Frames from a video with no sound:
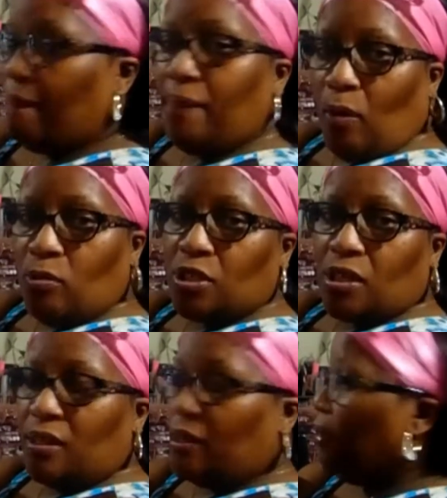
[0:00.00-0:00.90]
That was a
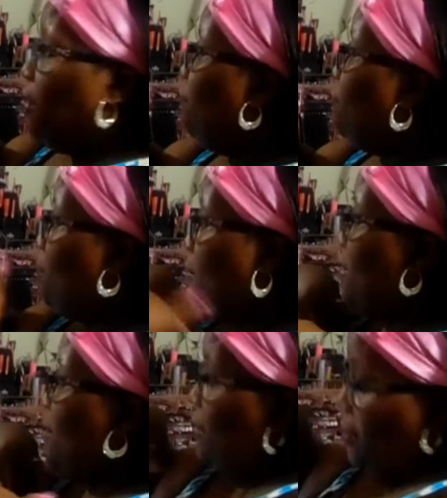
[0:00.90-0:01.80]
good thing for me.